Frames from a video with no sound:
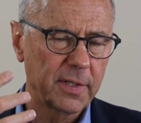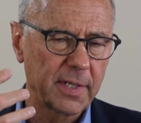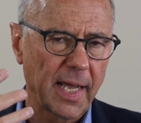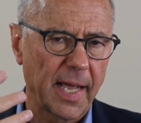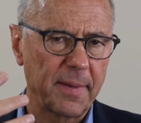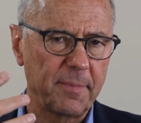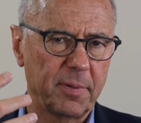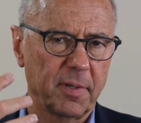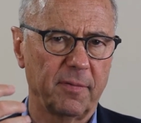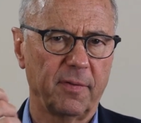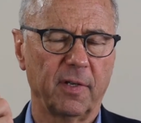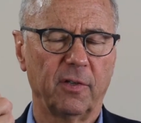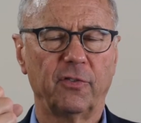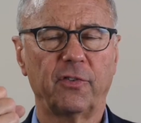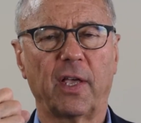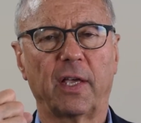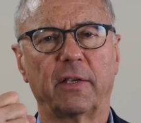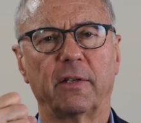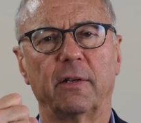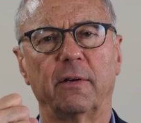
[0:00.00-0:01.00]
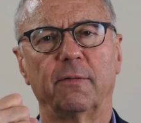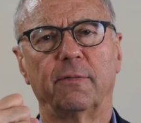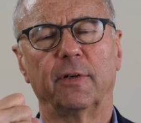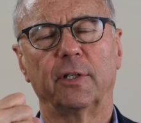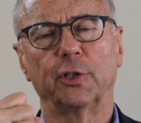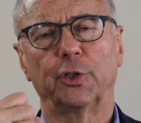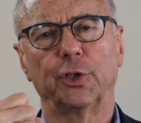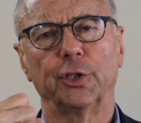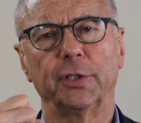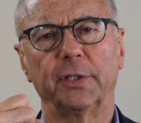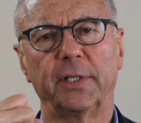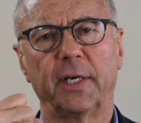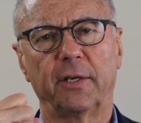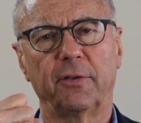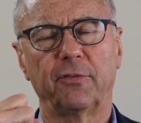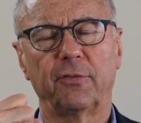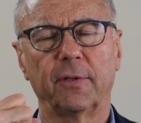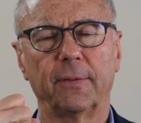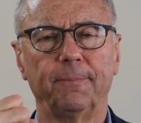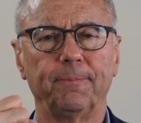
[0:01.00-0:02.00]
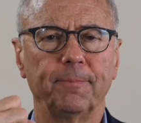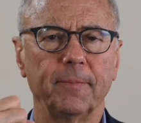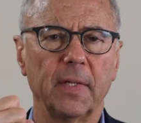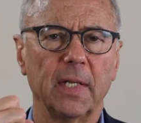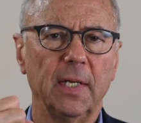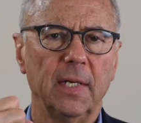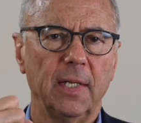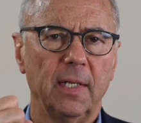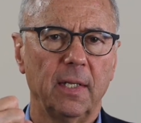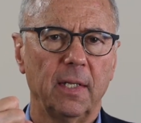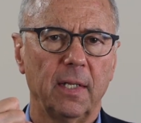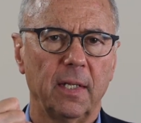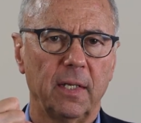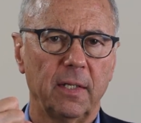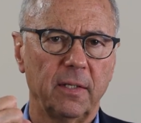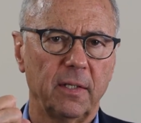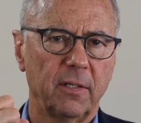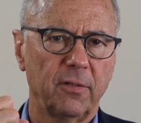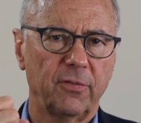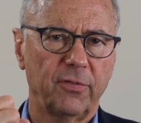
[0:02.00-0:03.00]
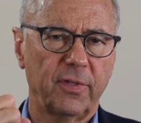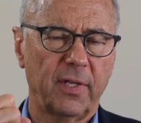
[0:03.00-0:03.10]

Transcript: type of executive function test. In this